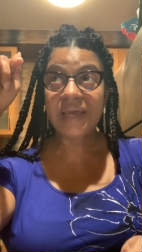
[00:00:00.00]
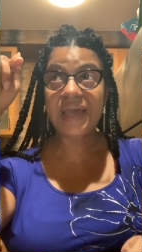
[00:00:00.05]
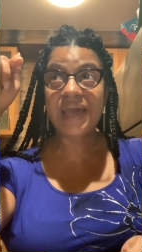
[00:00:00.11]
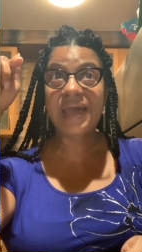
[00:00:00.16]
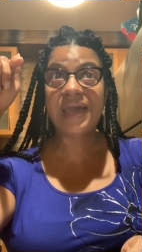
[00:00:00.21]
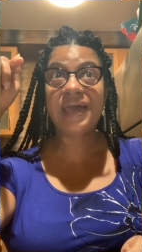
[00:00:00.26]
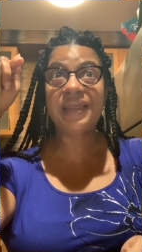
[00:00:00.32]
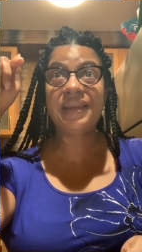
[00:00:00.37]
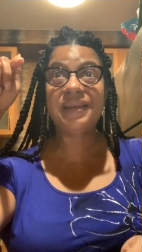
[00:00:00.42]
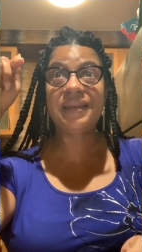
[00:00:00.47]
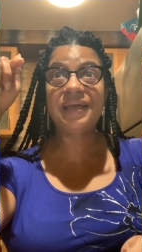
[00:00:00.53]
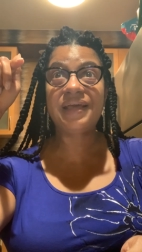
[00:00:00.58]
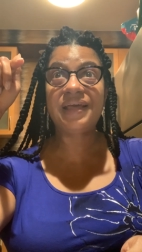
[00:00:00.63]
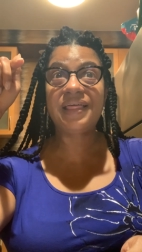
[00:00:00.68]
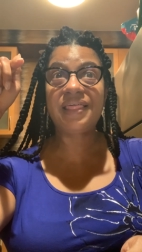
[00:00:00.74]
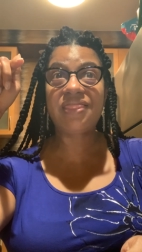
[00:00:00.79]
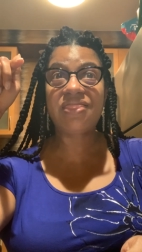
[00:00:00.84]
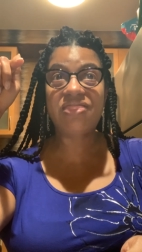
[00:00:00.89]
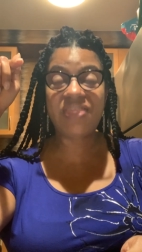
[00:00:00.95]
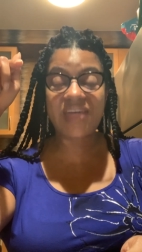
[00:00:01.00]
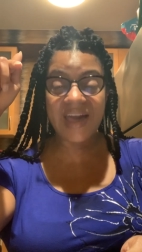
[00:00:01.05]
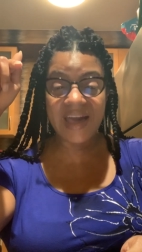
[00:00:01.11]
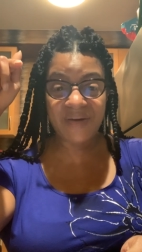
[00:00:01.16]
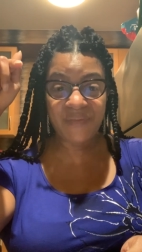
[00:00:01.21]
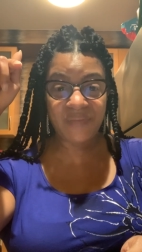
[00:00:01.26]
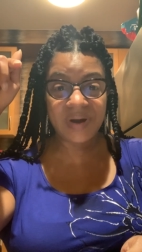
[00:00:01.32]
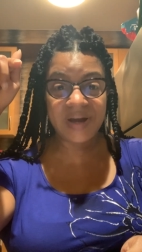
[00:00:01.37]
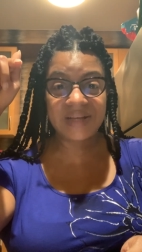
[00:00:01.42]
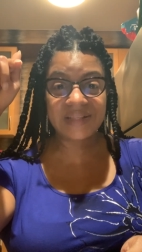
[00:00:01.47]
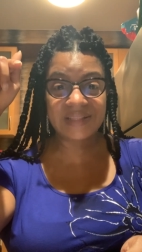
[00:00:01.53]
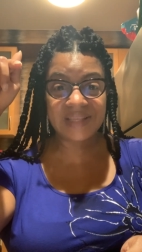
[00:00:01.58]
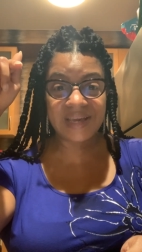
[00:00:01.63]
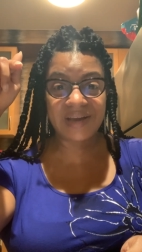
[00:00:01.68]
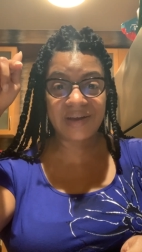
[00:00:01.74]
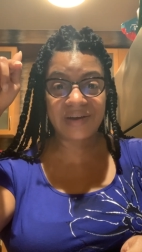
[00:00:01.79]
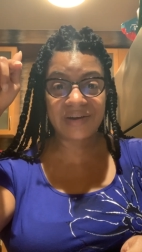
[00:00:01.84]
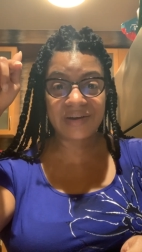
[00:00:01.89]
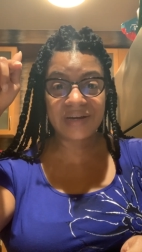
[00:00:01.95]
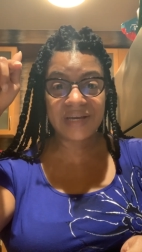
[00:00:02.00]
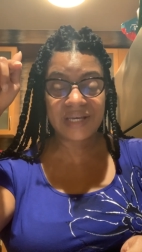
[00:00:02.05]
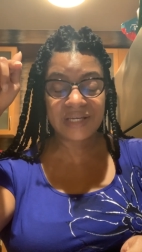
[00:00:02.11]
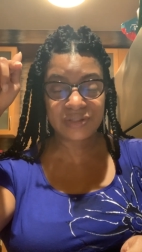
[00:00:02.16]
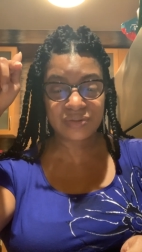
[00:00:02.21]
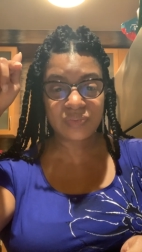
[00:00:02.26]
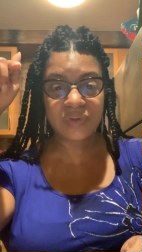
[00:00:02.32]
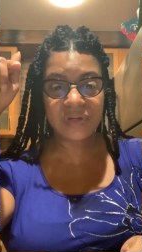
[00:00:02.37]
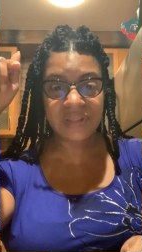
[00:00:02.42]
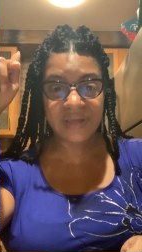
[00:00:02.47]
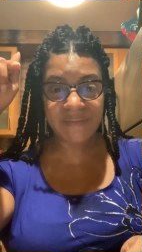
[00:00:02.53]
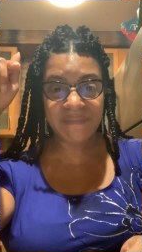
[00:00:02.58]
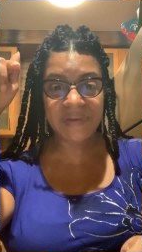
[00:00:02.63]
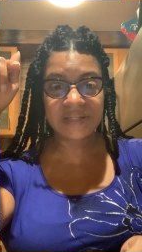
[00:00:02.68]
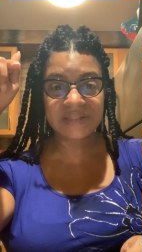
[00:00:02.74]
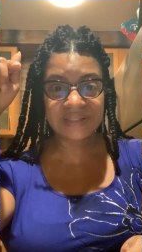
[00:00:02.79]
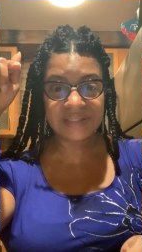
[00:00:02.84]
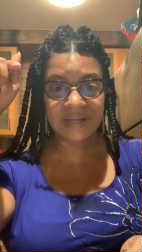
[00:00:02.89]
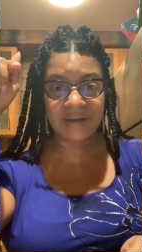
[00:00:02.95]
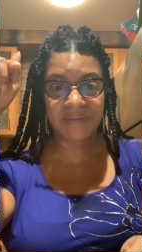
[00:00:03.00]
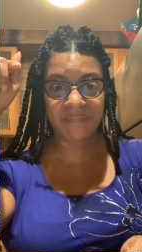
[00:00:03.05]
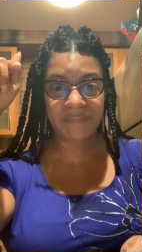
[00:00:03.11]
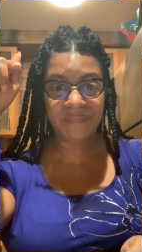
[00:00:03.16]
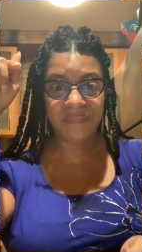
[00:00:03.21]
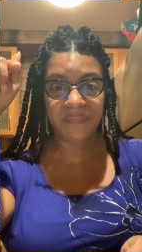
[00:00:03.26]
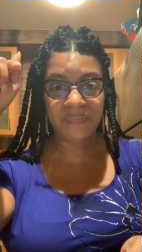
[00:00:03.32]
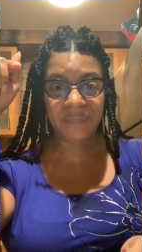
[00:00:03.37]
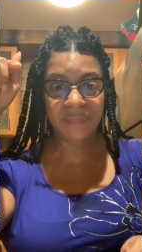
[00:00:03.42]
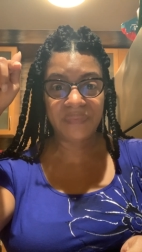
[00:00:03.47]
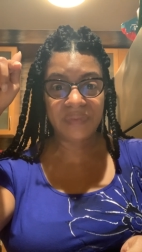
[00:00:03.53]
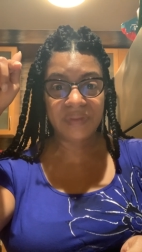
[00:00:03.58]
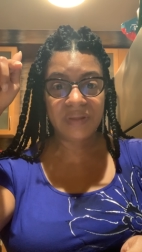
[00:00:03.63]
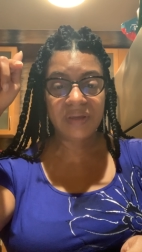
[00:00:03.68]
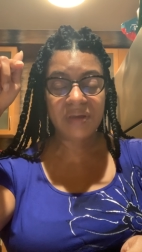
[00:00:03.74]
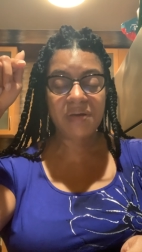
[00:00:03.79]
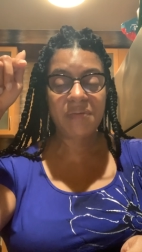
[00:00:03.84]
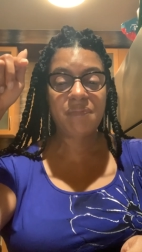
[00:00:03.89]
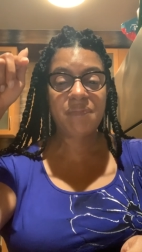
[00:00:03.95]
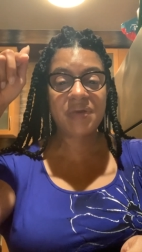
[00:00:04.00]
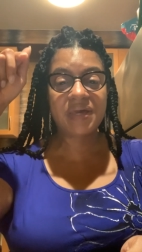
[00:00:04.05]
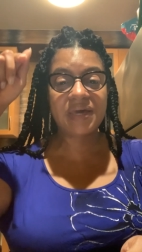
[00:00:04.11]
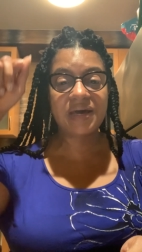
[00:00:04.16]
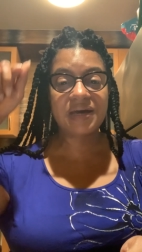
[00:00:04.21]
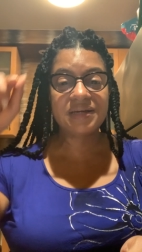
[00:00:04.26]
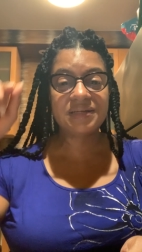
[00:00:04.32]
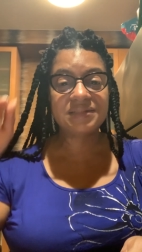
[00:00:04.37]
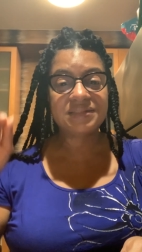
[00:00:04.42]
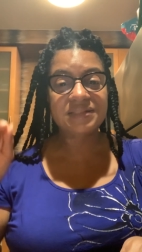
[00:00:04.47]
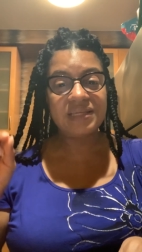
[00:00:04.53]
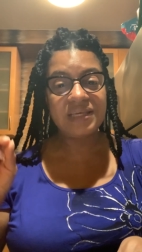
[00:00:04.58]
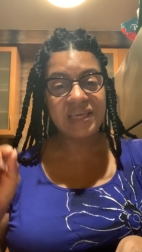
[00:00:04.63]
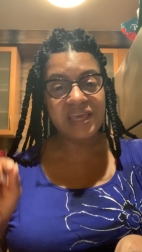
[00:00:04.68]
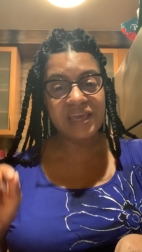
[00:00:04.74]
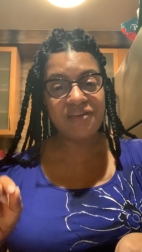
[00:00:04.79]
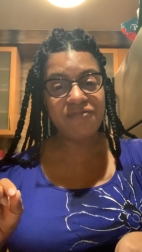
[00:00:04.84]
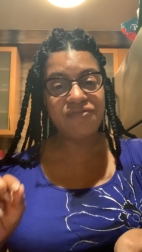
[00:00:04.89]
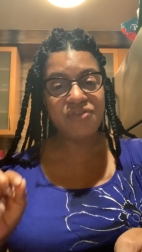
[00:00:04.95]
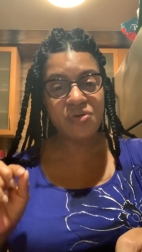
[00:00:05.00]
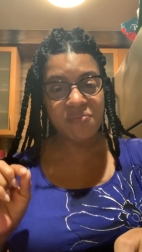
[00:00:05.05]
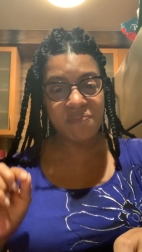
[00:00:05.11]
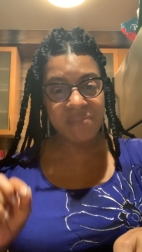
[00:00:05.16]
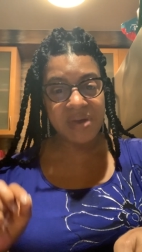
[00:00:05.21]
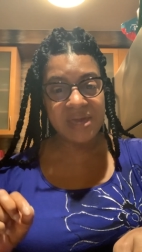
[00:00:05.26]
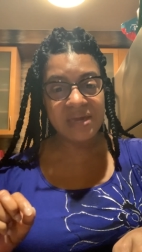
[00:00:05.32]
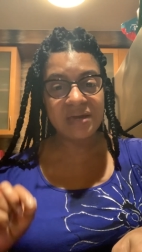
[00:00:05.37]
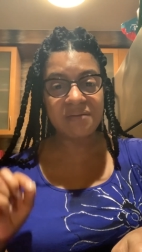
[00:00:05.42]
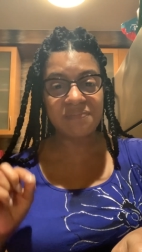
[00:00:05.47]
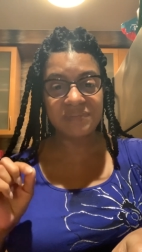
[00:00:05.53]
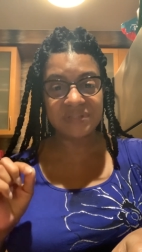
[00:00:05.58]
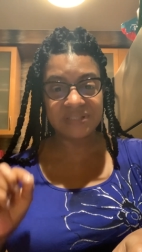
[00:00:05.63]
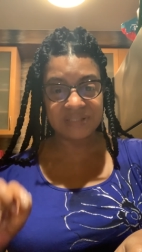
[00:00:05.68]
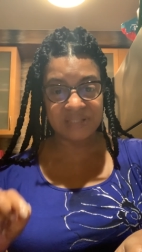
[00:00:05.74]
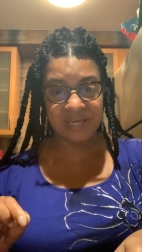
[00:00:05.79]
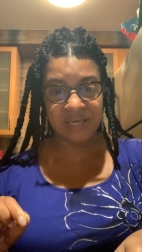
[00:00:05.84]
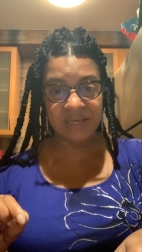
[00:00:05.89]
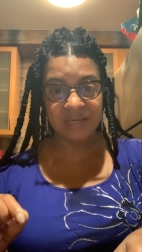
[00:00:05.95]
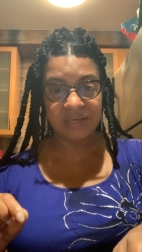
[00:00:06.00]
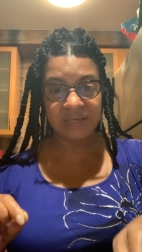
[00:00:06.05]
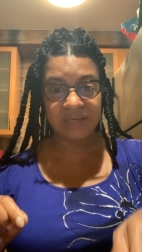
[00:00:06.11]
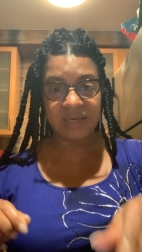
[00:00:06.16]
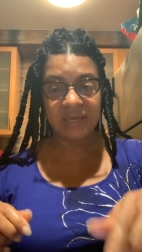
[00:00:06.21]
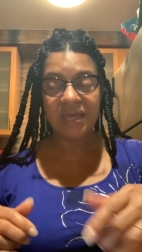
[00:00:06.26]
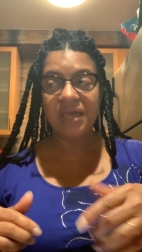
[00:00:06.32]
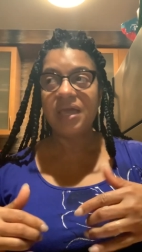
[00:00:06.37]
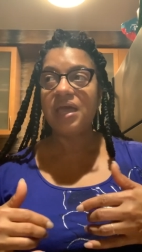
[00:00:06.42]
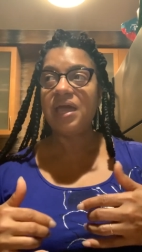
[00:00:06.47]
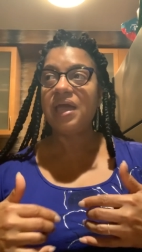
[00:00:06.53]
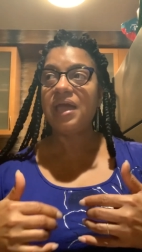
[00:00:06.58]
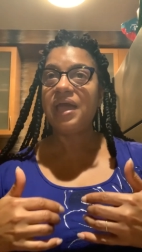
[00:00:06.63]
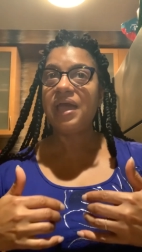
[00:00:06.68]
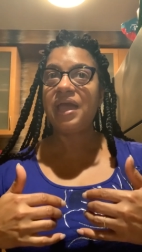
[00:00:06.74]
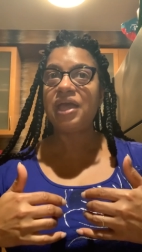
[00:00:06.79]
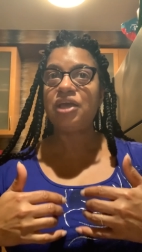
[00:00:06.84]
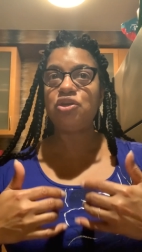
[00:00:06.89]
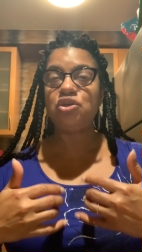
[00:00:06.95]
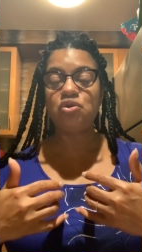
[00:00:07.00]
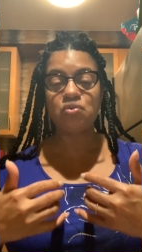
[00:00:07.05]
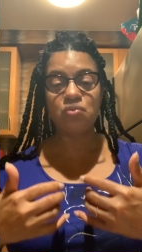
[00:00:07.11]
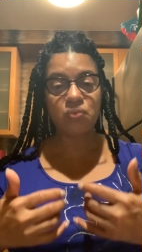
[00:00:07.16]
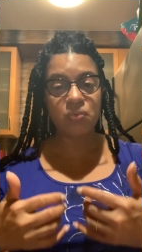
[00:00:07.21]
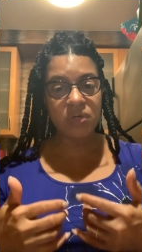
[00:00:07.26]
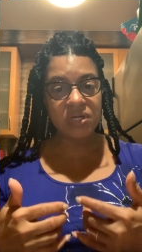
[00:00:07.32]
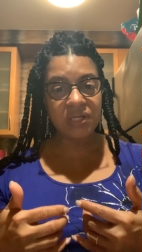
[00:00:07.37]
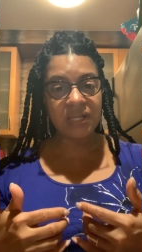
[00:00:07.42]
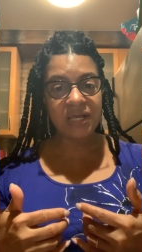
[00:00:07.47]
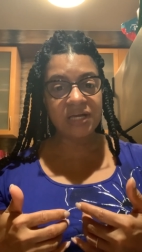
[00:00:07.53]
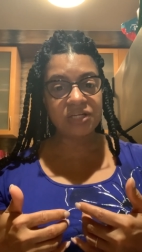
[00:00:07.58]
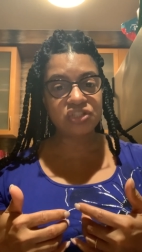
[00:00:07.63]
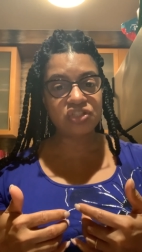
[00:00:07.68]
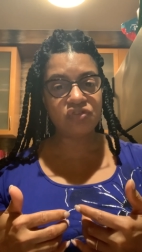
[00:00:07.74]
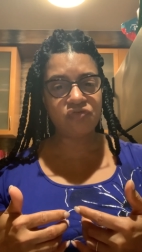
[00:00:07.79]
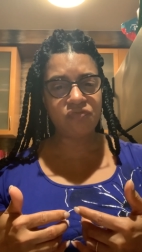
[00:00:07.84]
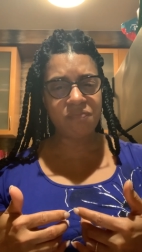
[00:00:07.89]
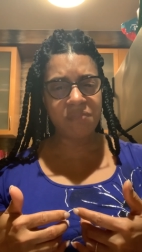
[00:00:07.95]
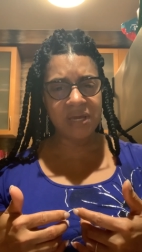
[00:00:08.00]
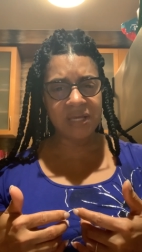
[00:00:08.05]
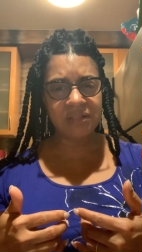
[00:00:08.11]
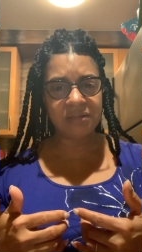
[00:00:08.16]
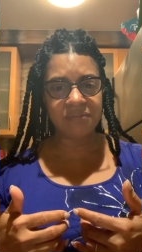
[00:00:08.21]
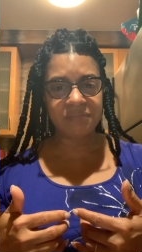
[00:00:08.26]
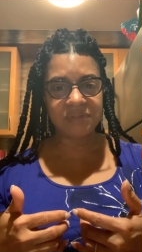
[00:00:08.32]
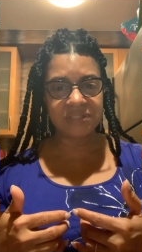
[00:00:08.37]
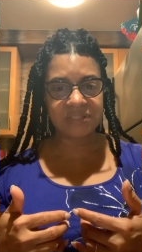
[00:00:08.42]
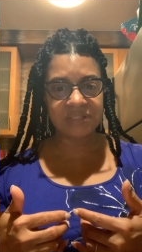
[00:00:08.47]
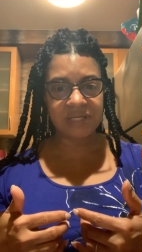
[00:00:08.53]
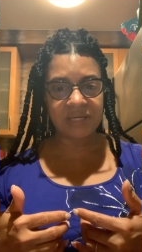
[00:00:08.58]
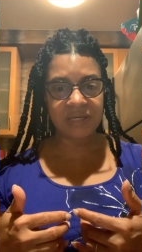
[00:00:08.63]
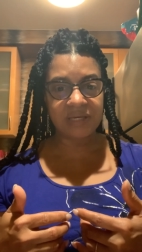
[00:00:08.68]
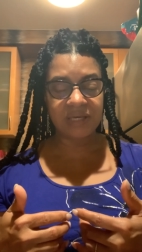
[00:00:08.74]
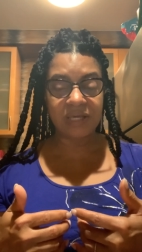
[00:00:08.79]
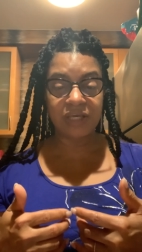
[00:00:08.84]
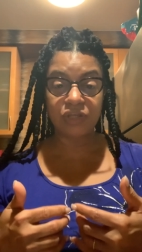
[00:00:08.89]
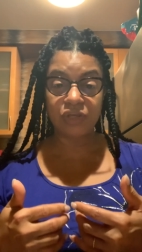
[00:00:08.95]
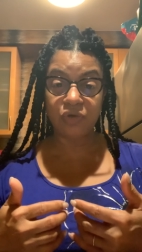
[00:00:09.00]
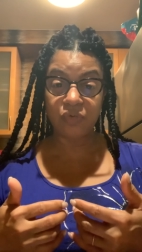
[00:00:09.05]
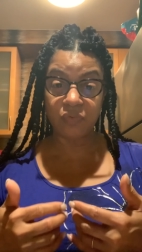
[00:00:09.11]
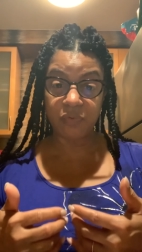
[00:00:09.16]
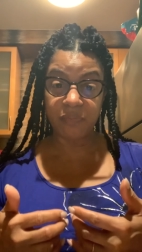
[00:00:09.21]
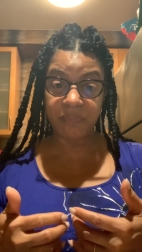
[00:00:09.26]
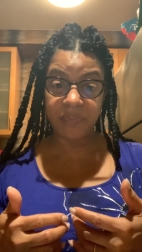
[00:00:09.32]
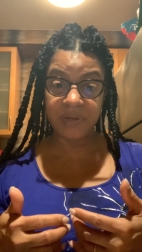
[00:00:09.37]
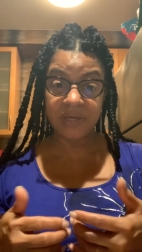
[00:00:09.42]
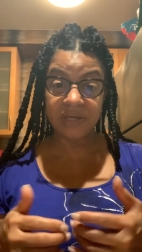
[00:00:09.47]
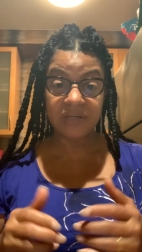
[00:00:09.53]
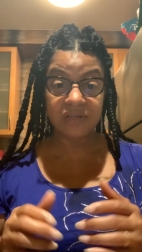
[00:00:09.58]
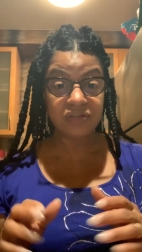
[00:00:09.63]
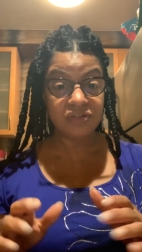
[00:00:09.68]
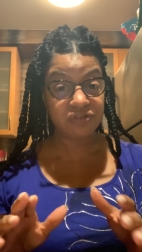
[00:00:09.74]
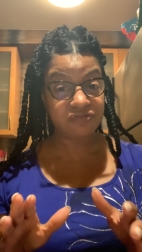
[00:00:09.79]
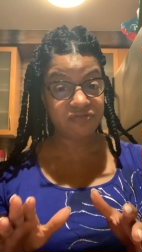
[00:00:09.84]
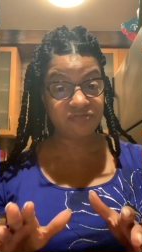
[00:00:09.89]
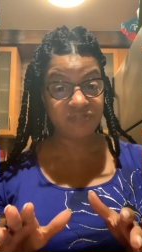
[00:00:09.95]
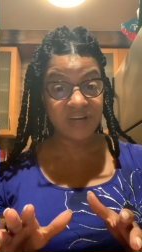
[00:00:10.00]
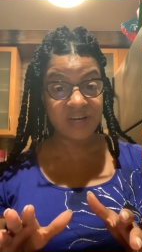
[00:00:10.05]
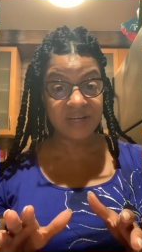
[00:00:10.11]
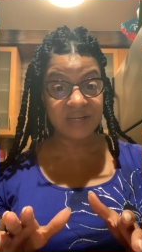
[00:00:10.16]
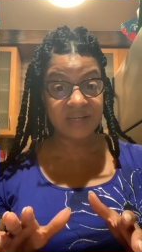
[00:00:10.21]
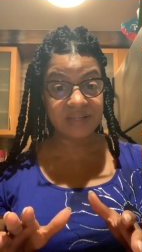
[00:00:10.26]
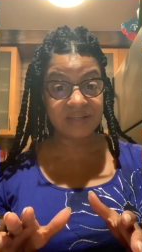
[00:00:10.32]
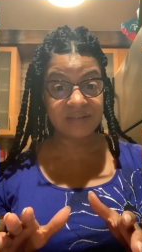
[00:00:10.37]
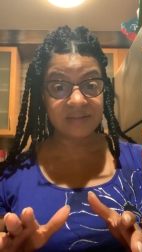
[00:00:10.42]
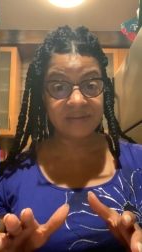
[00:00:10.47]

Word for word: And that right there is where they messed up. Because if you make a mistake and you realize you've made the mistake and you repent, you're fine.